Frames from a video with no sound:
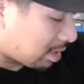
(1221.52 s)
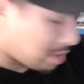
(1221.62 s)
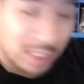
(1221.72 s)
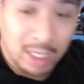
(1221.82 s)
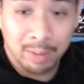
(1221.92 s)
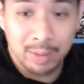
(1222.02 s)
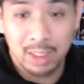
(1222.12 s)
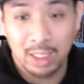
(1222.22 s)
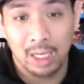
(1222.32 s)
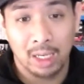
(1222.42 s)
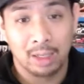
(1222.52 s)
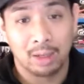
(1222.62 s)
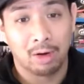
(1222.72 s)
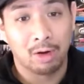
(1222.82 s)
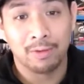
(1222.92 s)
games. And
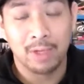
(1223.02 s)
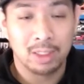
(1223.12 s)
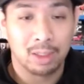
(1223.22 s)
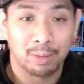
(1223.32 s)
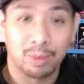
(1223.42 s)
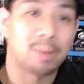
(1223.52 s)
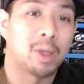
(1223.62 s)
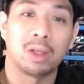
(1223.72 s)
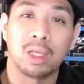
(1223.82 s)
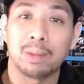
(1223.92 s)
all of these are primarily